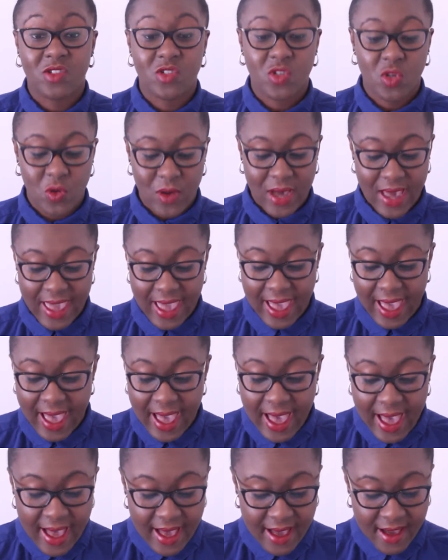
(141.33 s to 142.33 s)
So I
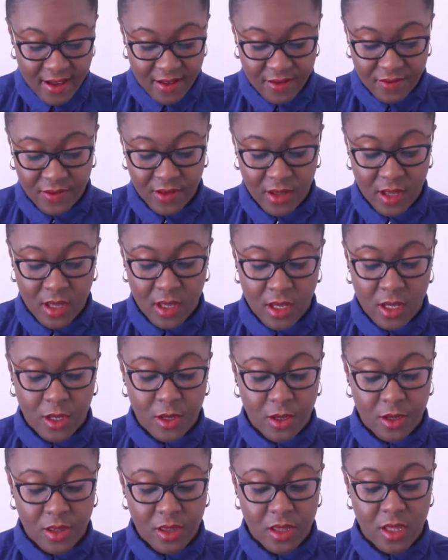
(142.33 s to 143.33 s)
have
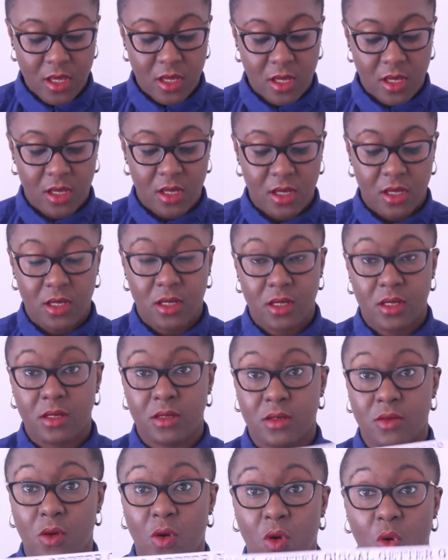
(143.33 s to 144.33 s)
the
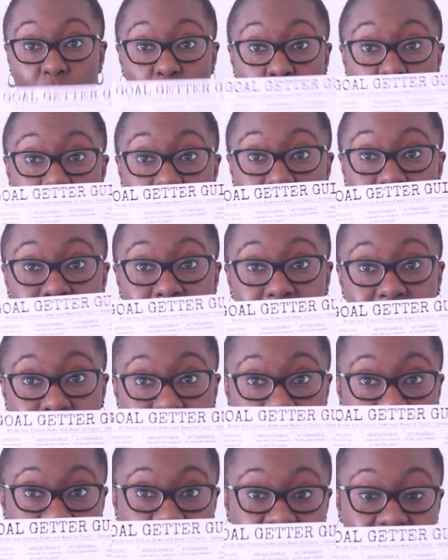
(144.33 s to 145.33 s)
one
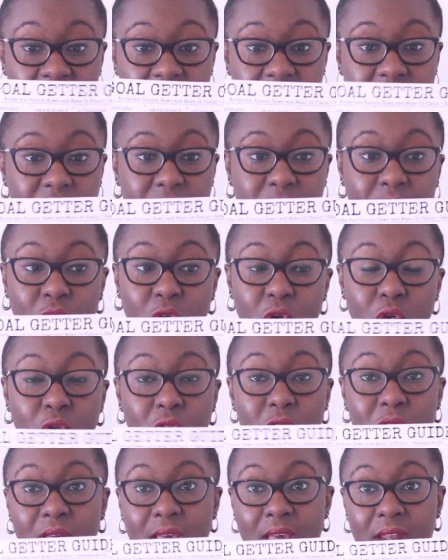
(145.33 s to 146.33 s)
sheet
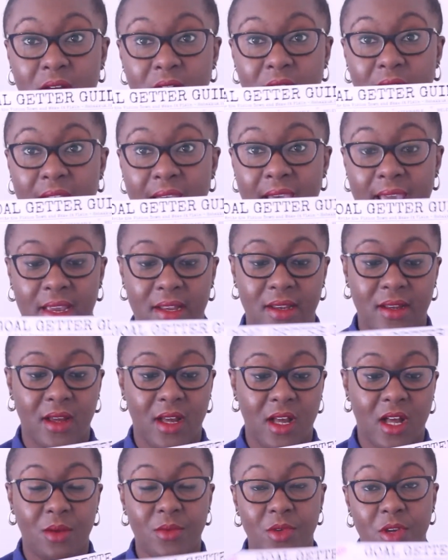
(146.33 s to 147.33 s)
goal getter guide.
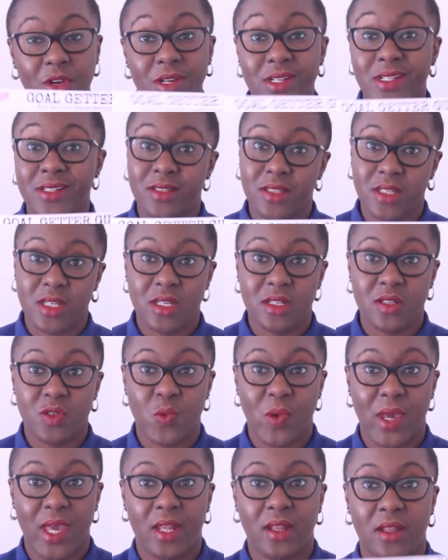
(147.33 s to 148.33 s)
You're going to see it
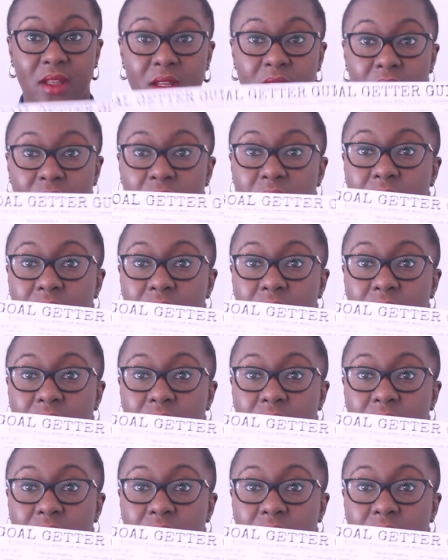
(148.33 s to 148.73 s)
when